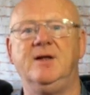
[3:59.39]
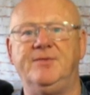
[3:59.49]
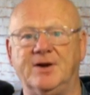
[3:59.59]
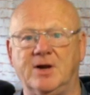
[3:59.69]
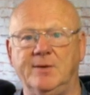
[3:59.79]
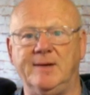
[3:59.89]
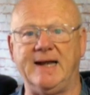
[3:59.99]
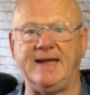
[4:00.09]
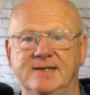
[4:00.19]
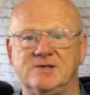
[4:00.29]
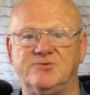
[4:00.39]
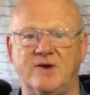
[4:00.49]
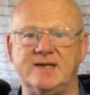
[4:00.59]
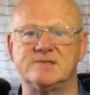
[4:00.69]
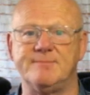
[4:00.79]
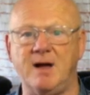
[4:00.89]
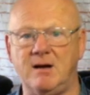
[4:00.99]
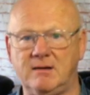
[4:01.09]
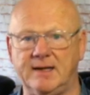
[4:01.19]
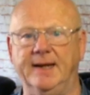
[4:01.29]
that are going to allow to
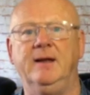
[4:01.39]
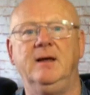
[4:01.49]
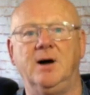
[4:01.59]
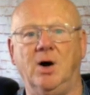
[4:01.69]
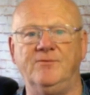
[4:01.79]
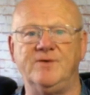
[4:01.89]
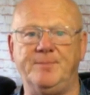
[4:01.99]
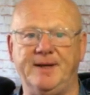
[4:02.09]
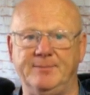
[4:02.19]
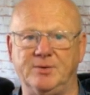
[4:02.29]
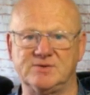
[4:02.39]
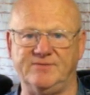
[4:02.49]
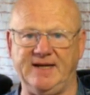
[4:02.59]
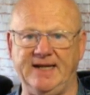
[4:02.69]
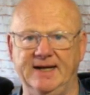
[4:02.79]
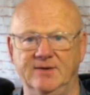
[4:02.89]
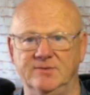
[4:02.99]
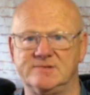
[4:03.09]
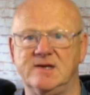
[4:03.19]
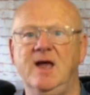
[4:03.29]
transmarket other people's
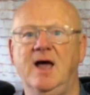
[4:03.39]
videos.